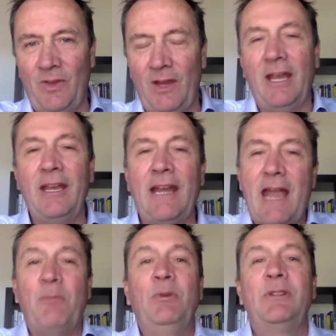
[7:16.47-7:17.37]
Okay, it
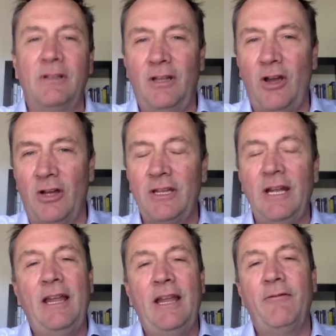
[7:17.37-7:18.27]
happens a lot.
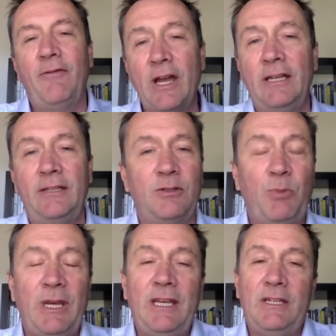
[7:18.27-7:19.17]
And then finally, just
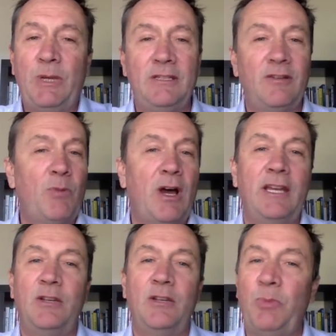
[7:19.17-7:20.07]
peace of
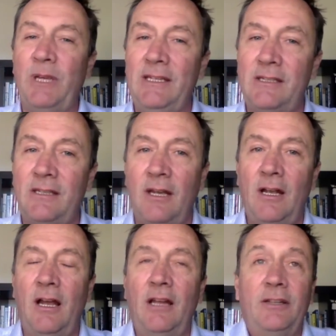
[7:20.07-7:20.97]
mind, peace
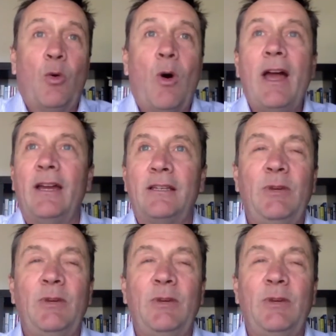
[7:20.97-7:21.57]
and quiet.